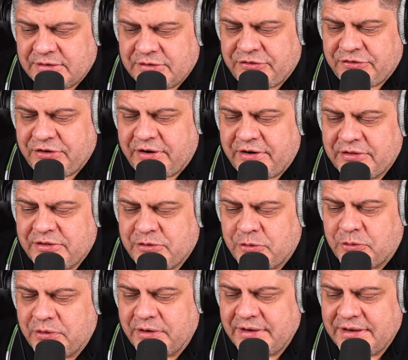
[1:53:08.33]
Jared
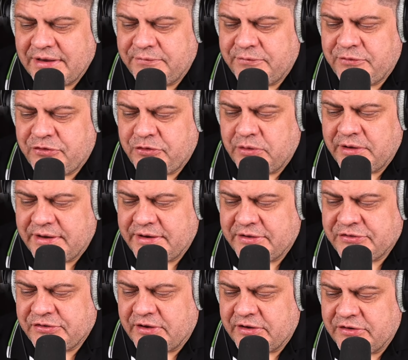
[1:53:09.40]
Troy, if Julian
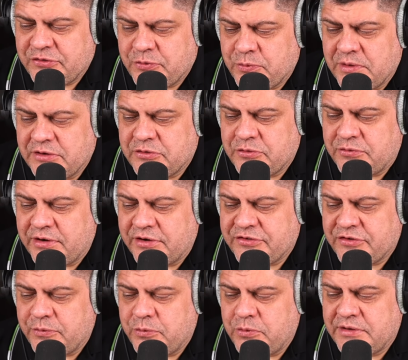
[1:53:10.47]
Assange went to
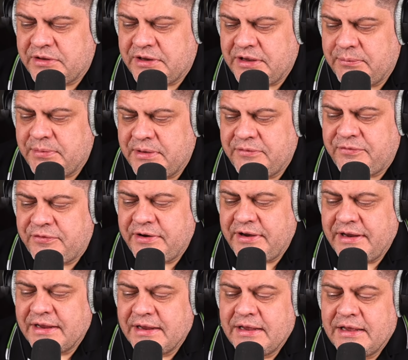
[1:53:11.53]
Russia, would he be
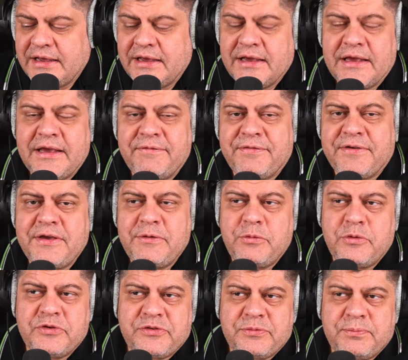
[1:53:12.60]
free? If he
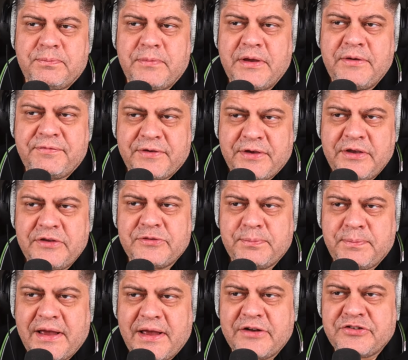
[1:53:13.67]
was, if he's
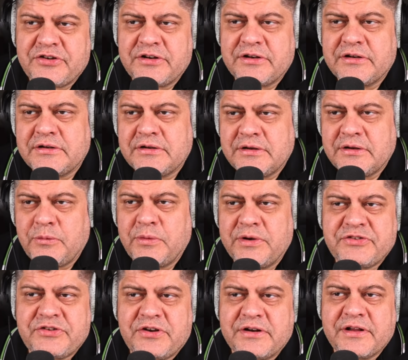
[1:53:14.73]
bashing
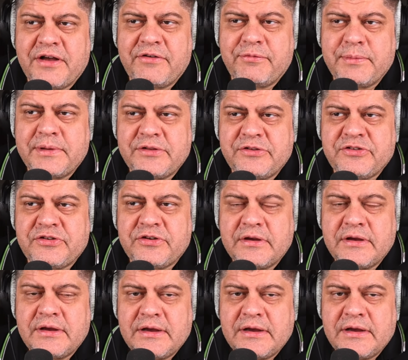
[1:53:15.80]
Western governments,